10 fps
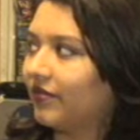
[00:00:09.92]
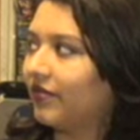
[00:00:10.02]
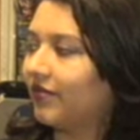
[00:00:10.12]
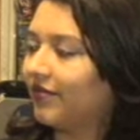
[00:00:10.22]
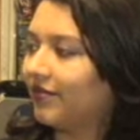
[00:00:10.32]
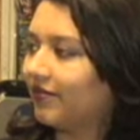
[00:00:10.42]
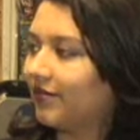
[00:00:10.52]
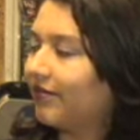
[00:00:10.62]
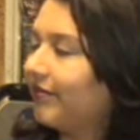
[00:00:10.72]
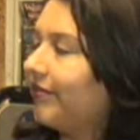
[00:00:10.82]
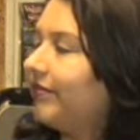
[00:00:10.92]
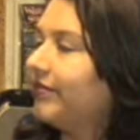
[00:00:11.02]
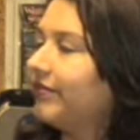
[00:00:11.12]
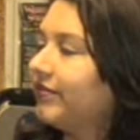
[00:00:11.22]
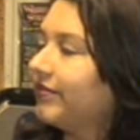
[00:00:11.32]

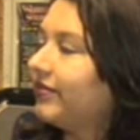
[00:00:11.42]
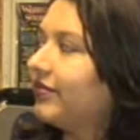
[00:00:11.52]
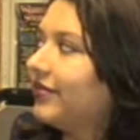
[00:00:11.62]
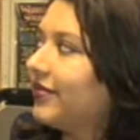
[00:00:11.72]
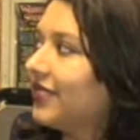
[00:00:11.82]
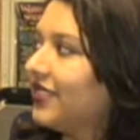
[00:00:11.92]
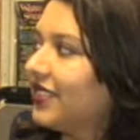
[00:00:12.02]
[no speech]